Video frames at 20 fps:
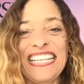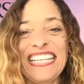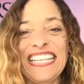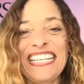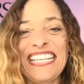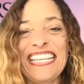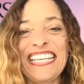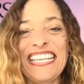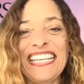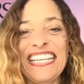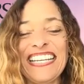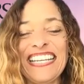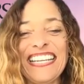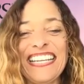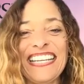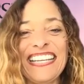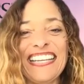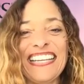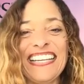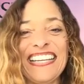
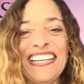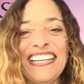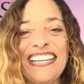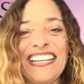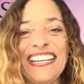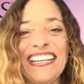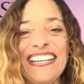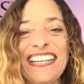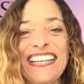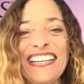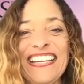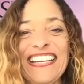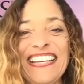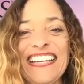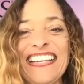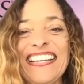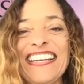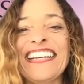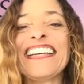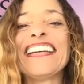
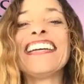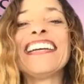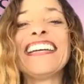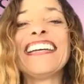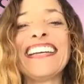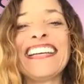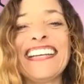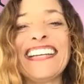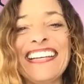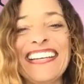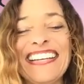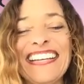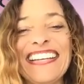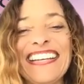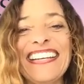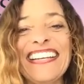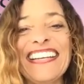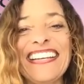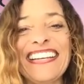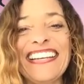
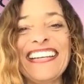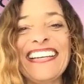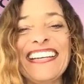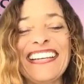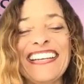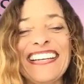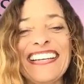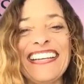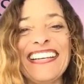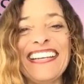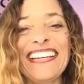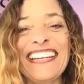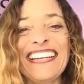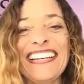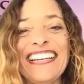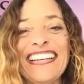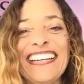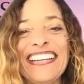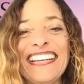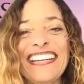
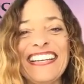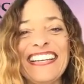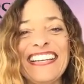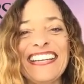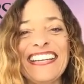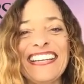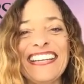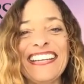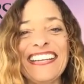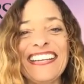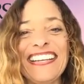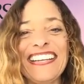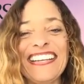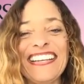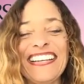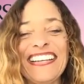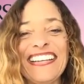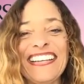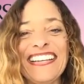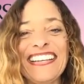
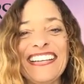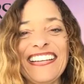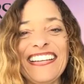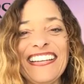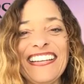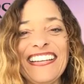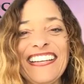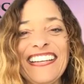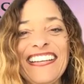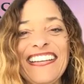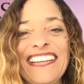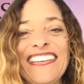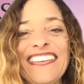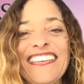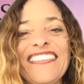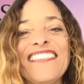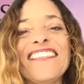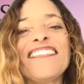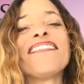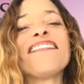
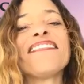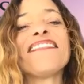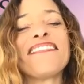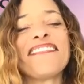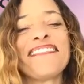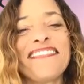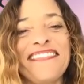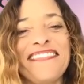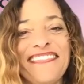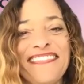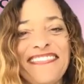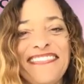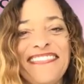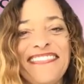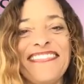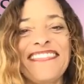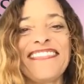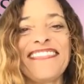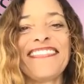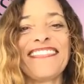
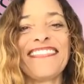No words are spoken by the person on screen.